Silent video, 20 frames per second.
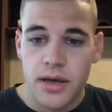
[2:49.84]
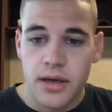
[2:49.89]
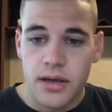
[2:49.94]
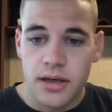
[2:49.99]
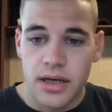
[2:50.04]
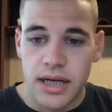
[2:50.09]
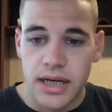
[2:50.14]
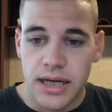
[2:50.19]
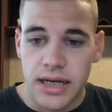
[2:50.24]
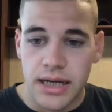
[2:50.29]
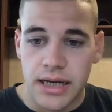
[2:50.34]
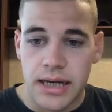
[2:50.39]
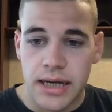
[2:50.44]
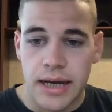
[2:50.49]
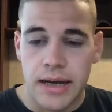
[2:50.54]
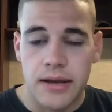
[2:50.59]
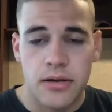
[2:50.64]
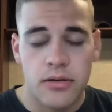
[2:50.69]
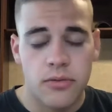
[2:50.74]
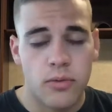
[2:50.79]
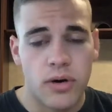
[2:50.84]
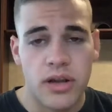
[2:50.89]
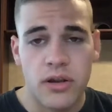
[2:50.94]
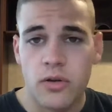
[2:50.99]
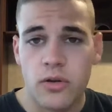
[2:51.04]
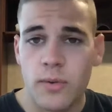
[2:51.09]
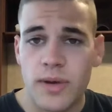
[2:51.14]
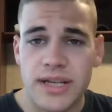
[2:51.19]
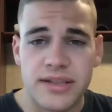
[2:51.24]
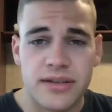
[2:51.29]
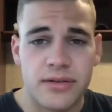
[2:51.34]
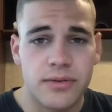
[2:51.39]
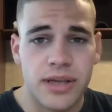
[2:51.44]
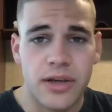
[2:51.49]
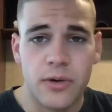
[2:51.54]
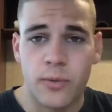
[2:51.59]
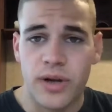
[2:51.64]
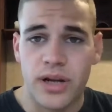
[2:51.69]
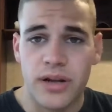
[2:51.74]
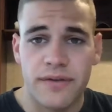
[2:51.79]
One of the only ways to
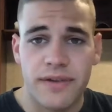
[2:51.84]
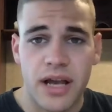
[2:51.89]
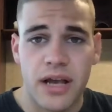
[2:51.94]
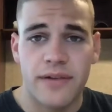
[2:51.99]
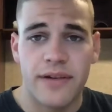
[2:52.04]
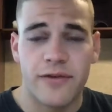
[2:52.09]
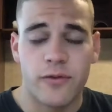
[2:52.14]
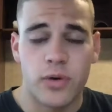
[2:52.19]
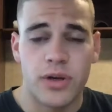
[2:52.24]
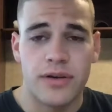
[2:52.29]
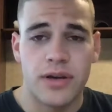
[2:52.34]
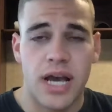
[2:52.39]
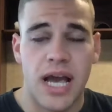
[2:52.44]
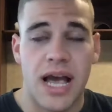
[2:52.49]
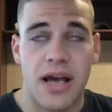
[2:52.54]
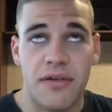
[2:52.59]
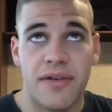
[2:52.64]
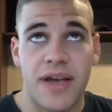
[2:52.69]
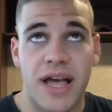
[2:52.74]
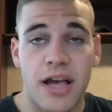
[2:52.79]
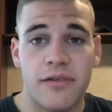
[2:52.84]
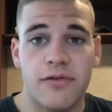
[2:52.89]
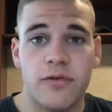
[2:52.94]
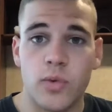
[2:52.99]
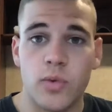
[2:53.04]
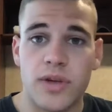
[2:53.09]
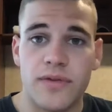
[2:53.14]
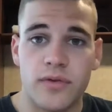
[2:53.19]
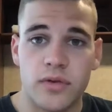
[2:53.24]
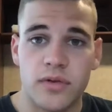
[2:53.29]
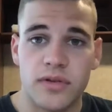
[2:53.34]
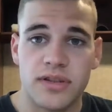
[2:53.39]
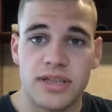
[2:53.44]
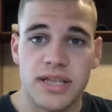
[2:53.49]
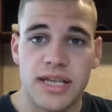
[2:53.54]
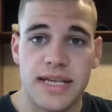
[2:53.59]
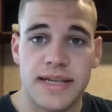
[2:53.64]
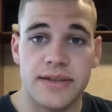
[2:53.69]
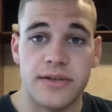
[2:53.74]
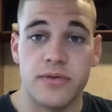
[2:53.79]
get rid of alfalfa weevils
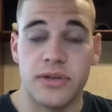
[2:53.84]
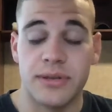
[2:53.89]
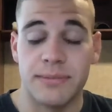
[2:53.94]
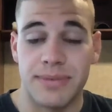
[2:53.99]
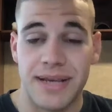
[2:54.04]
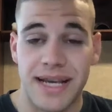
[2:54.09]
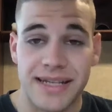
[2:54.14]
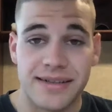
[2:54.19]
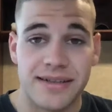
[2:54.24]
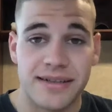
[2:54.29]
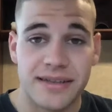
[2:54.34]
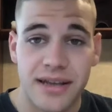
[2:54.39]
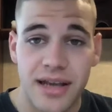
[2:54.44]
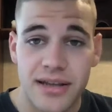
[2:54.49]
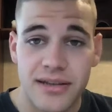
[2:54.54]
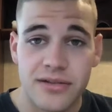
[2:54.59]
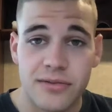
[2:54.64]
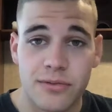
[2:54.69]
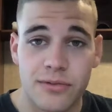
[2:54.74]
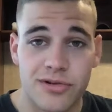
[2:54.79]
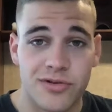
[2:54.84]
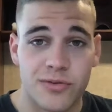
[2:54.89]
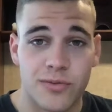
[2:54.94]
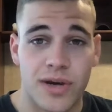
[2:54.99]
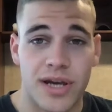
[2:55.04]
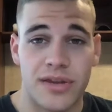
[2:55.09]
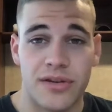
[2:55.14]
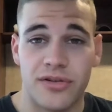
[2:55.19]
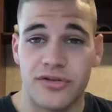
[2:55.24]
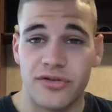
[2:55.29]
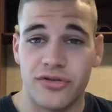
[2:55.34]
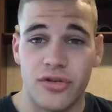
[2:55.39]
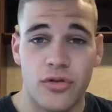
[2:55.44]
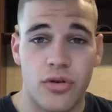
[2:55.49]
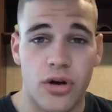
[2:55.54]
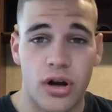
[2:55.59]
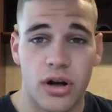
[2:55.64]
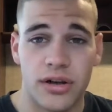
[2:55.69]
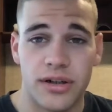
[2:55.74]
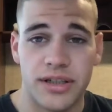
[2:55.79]
is using pesticides, which is why they're so
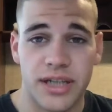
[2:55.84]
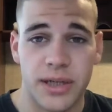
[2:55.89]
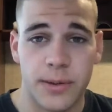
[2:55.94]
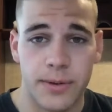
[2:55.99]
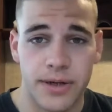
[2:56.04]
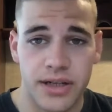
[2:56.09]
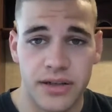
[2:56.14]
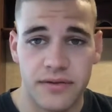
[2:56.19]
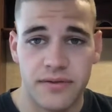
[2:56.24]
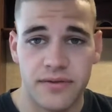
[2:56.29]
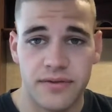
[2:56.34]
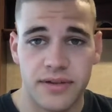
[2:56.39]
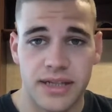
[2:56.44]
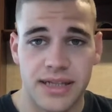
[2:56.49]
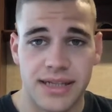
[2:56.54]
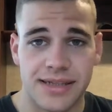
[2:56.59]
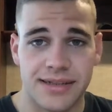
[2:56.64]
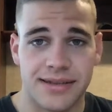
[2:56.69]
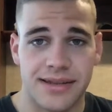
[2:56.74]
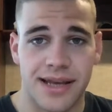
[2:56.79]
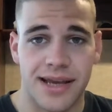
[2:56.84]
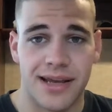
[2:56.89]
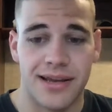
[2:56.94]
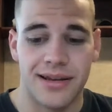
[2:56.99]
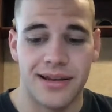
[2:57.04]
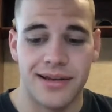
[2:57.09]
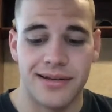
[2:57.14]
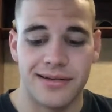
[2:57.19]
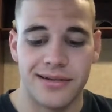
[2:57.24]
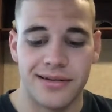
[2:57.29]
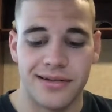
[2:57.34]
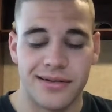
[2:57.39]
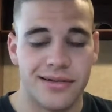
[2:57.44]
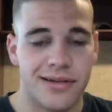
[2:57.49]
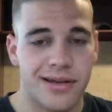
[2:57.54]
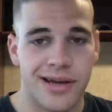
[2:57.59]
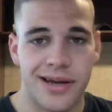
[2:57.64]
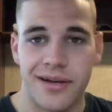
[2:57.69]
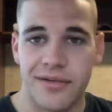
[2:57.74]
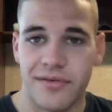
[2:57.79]
hard to get rid of, is that it's just
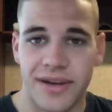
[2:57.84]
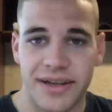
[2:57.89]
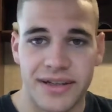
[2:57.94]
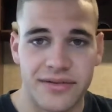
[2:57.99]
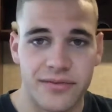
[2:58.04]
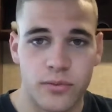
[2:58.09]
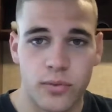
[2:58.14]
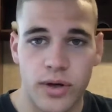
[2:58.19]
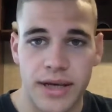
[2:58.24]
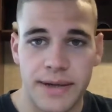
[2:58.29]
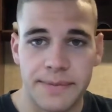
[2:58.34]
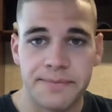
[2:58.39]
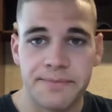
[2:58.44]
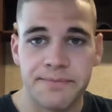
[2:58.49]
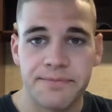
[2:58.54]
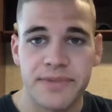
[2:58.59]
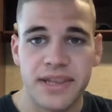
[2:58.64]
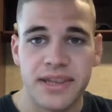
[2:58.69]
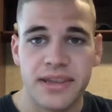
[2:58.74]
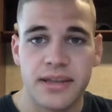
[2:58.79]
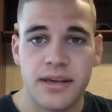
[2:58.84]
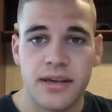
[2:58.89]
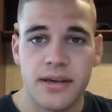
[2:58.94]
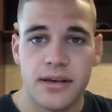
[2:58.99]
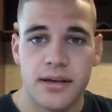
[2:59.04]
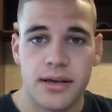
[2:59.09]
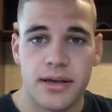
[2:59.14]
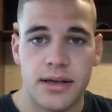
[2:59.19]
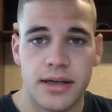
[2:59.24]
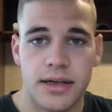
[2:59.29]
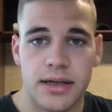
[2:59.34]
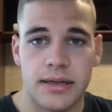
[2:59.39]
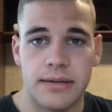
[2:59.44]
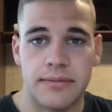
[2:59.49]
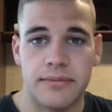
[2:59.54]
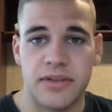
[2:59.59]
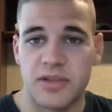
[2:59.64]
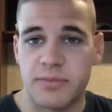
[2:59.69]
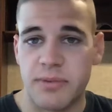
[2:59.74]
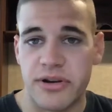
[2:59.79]
an ineffective way,
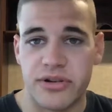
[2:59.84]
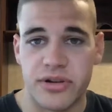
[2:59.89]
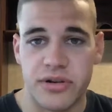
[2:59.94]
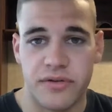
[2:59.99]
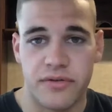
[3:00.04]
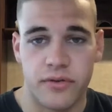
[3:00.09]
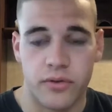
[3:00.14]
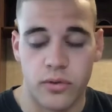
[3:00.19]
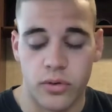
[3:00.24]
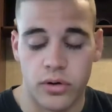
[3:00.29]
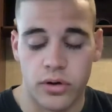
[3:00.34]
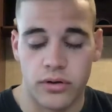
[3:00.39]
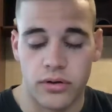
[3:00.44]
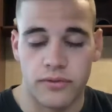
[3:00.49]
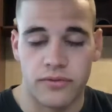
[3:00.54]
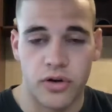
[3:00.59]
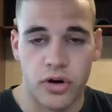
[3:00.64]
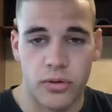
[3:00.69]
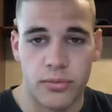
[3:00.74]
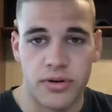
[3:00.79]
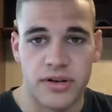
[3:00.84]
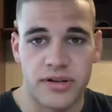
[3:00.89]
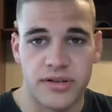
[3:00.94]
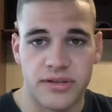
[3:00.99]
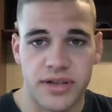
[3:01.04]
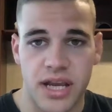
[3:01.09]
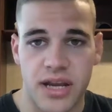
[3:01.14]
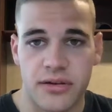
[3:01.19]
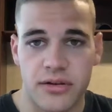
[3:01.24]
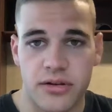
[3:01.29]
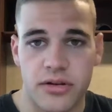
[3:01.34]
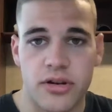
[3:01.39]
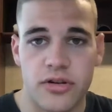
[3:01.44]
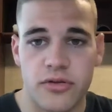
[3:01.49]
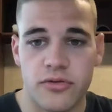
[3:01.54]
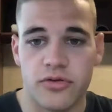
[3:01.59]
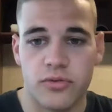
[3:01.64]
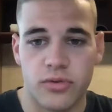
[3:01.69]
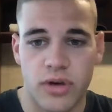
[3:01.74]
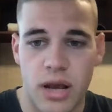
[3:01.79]
especially for farmers and to
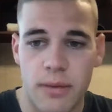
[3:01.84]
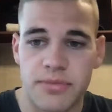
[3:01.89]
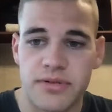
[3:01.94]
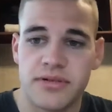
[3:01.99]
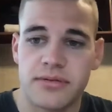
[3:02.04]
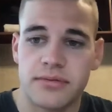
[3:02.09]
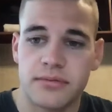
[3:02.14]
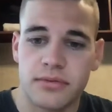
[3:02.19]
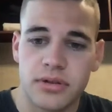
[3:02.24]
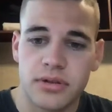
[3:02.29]
use crops.